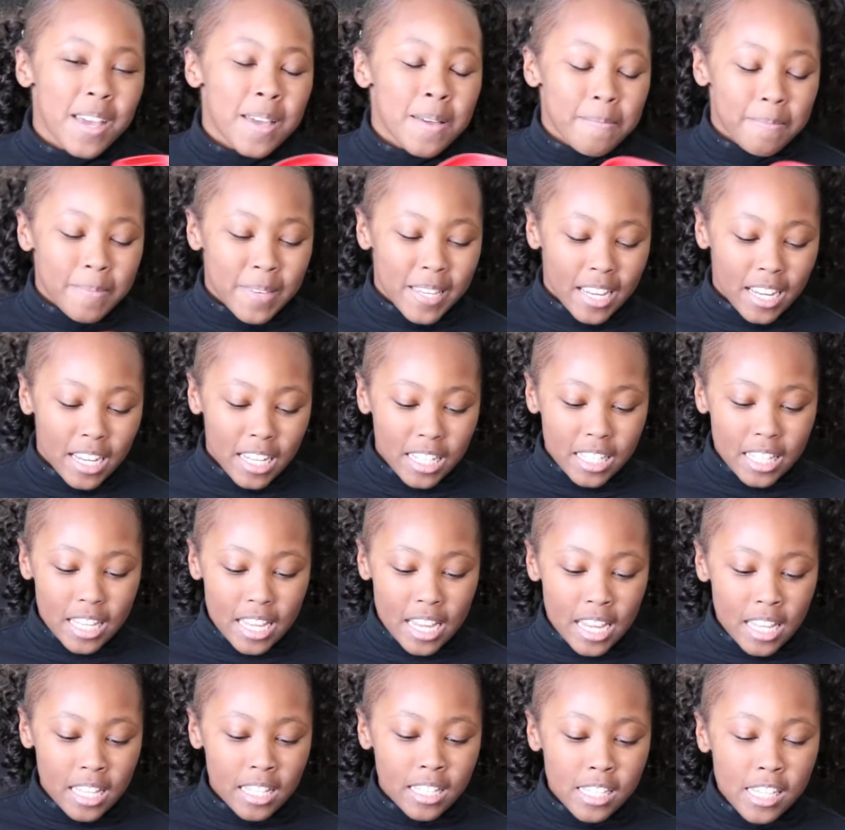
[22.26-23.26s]
Because
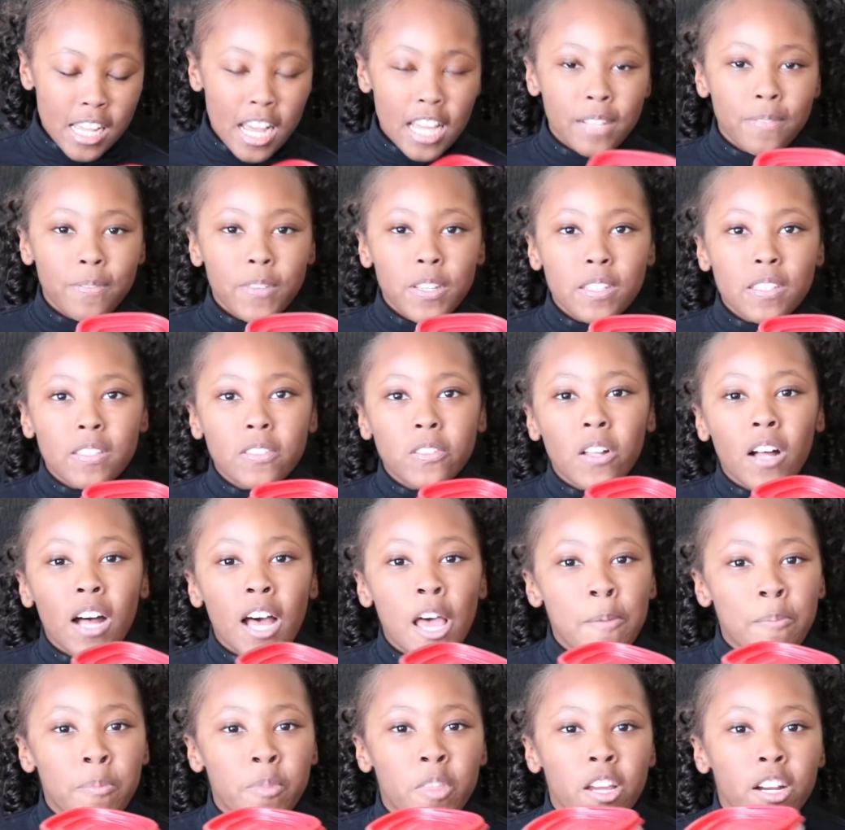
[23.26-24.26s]
inside the
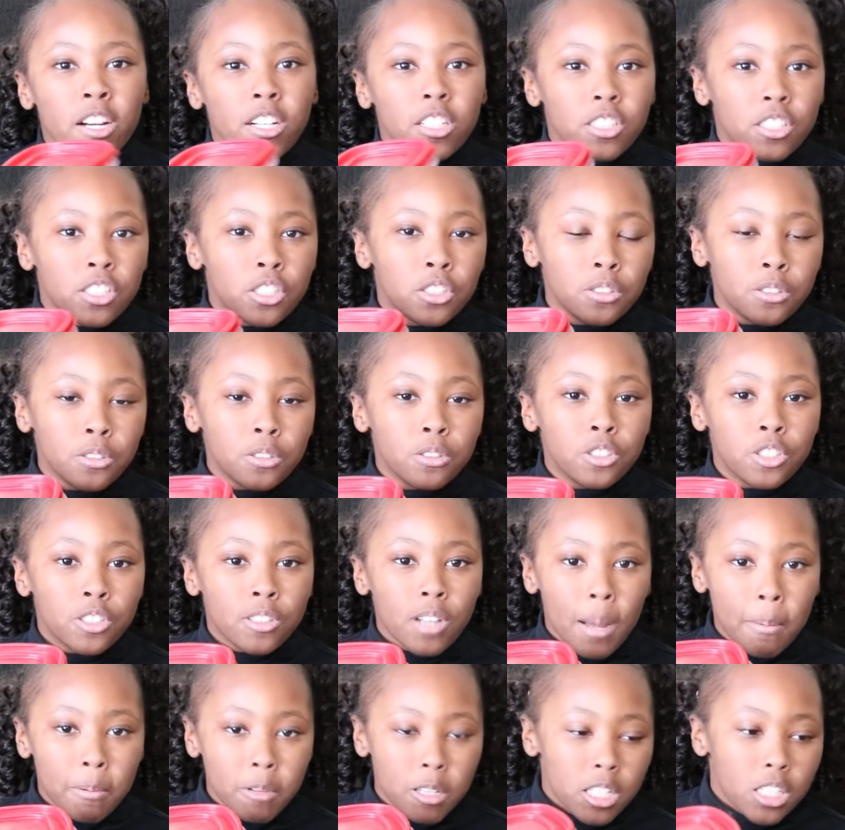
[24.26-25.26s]
slime there are two
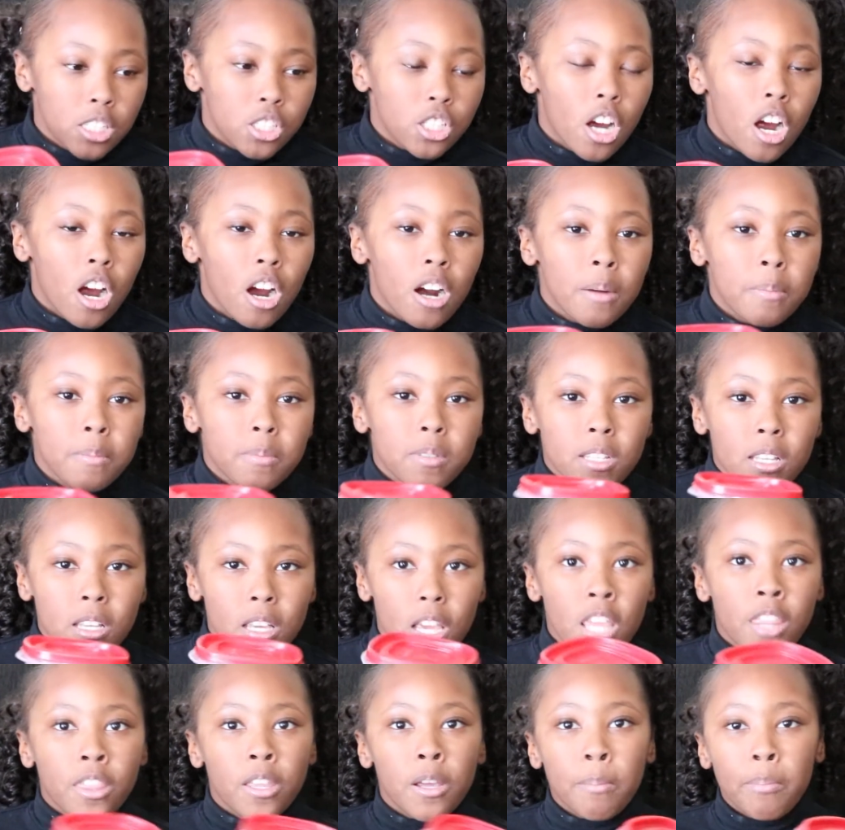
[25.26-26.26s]
shotgun charms
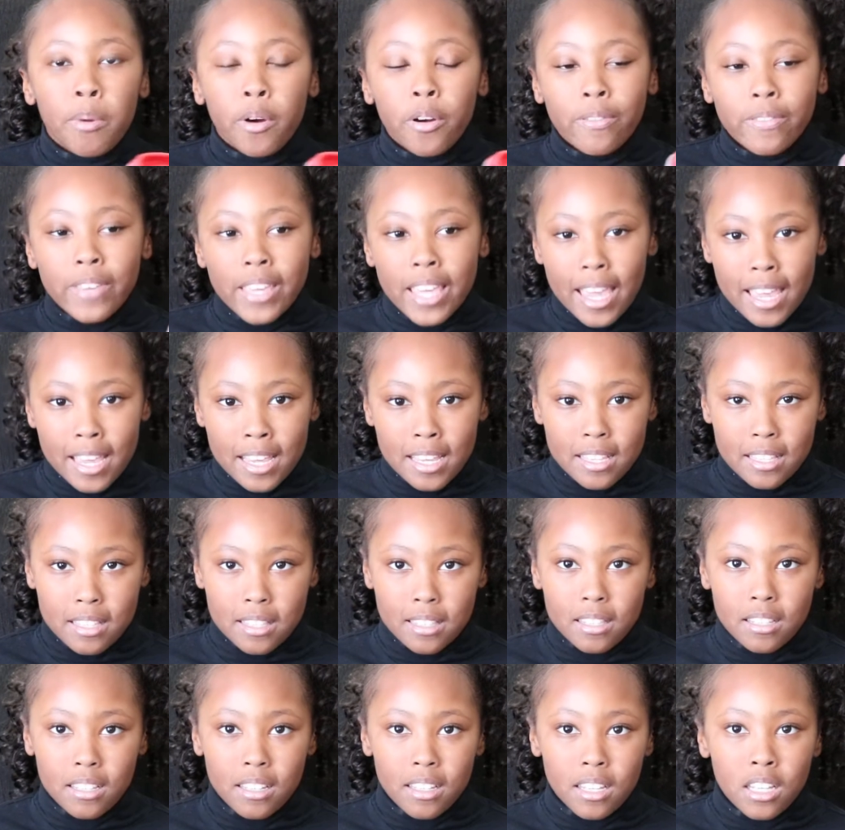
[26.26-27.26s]
and they're both
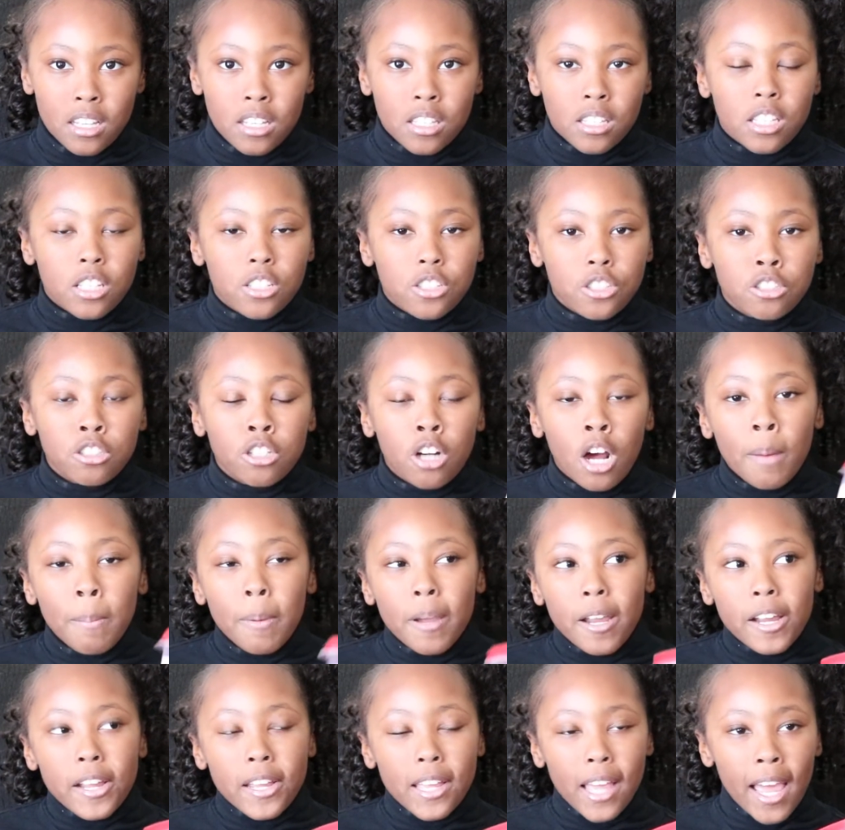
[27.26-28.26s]
cakes. The
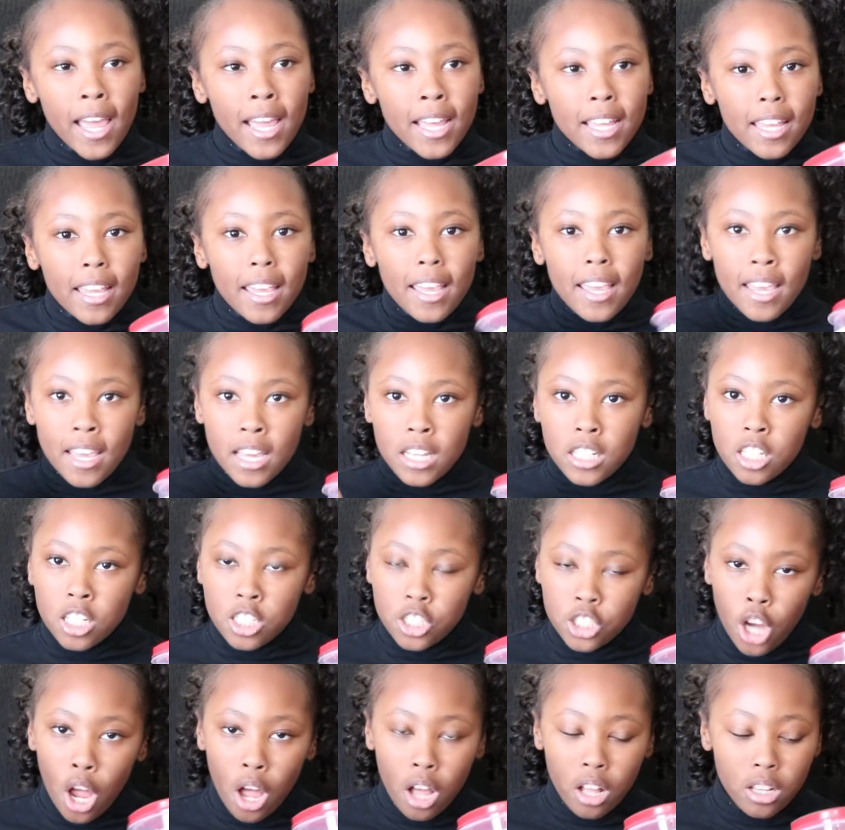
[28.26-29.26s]
strawberry cake and a
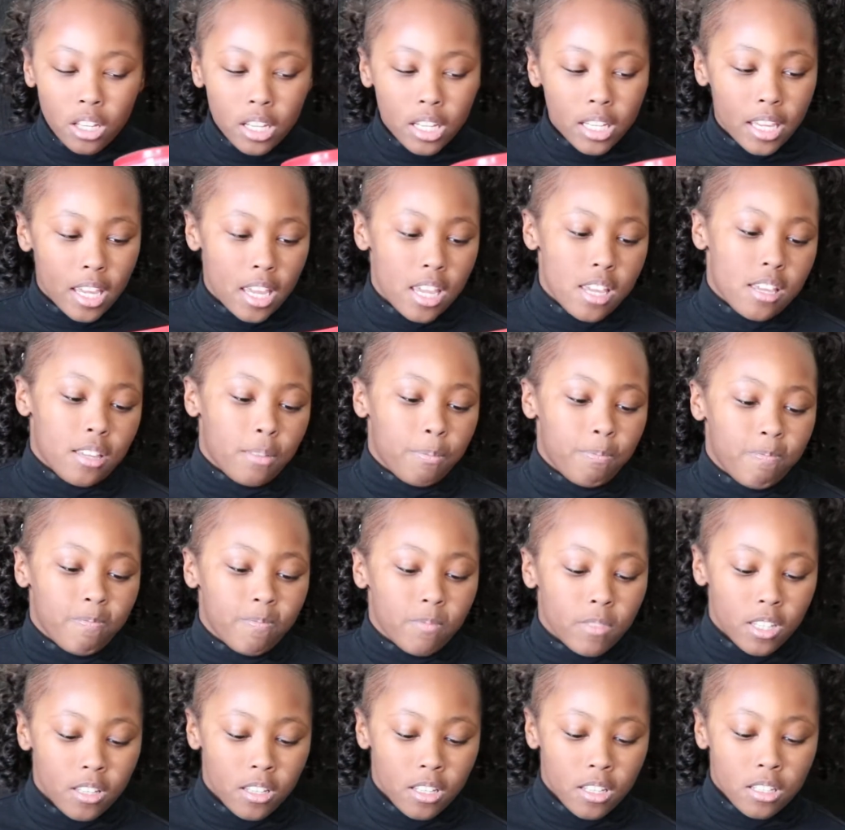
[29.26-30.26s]
chocolate cake.
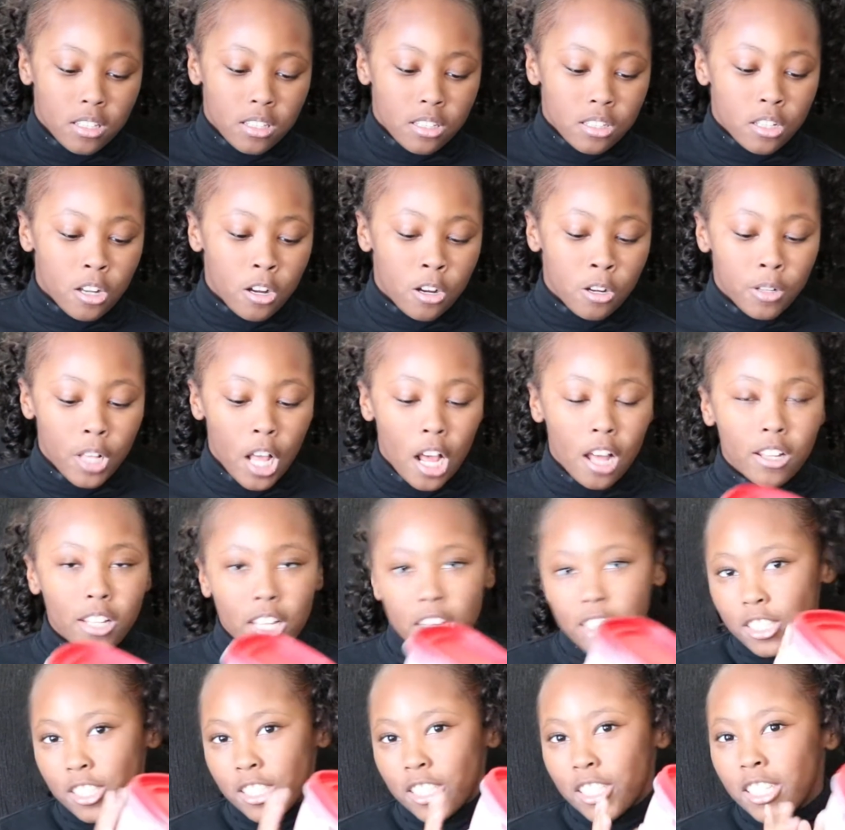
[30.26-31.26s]
So
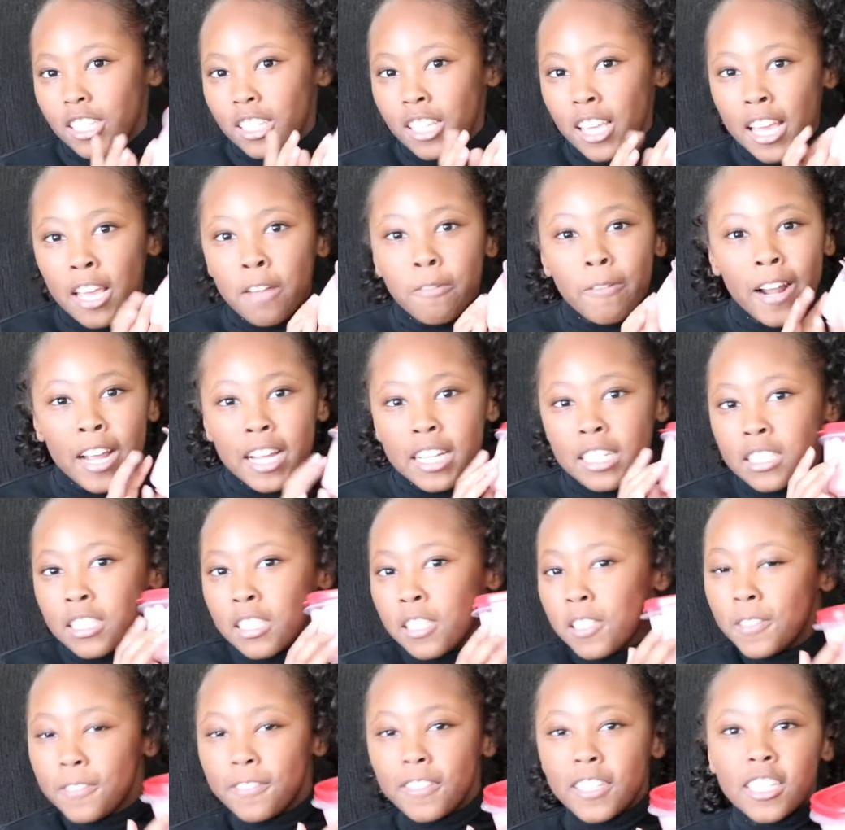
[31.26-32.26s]
let's get right into
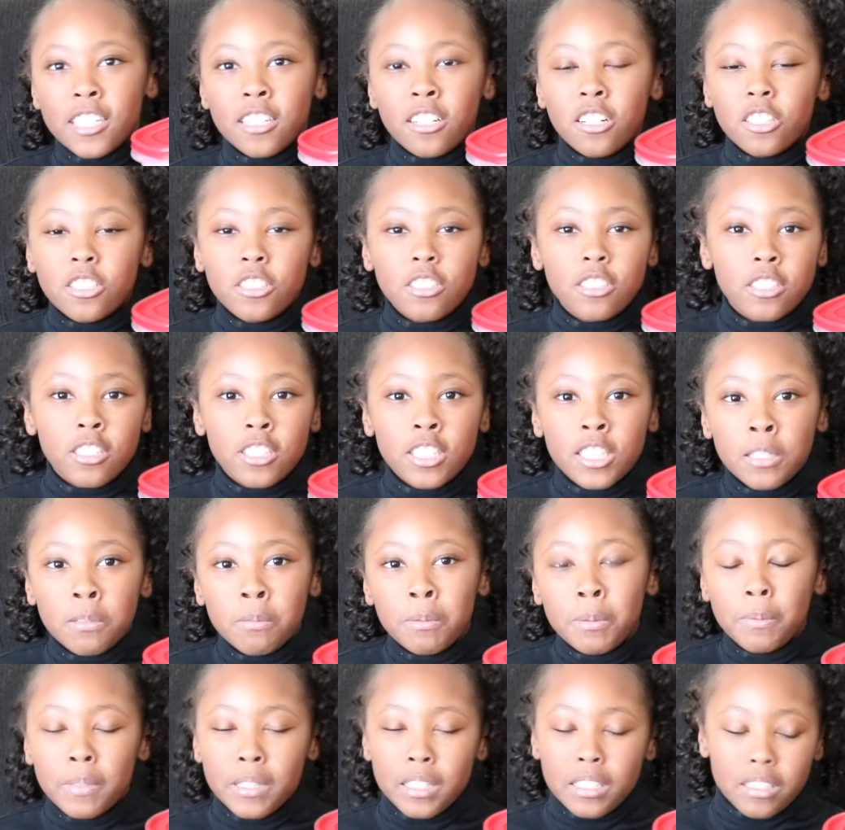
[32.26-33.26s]
this video and show
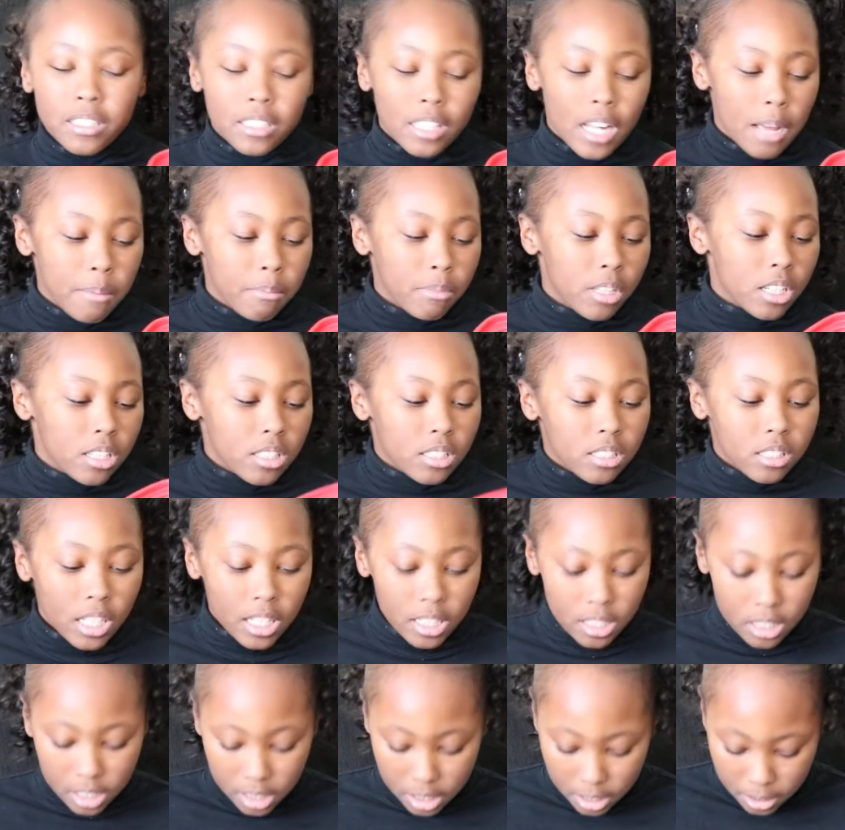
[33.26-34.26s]
you what the slime looks
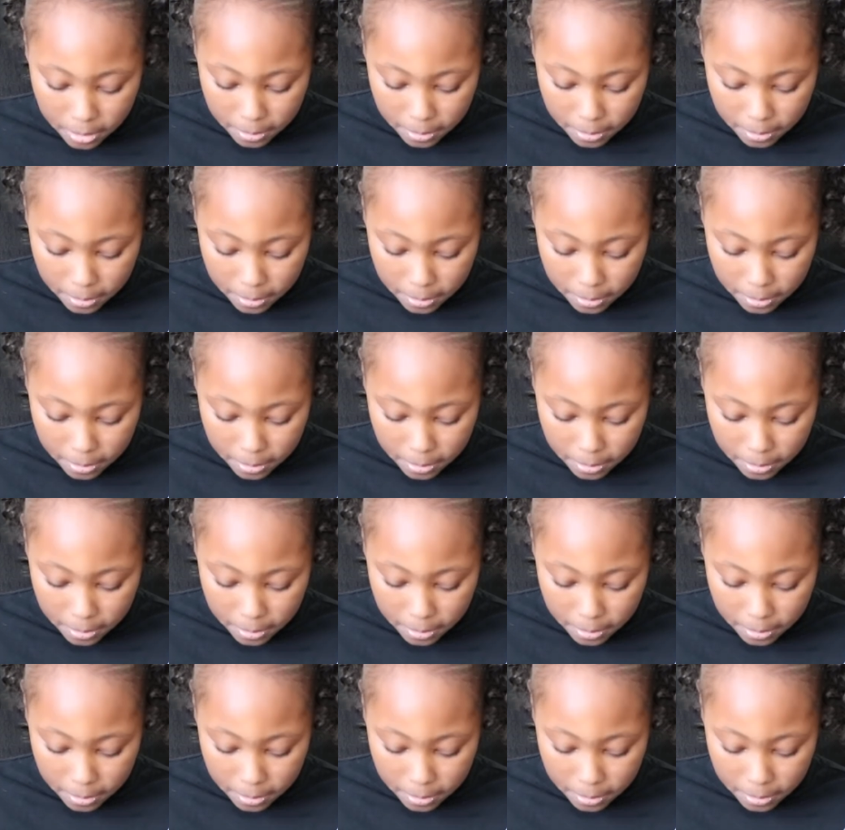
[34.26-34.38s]
like.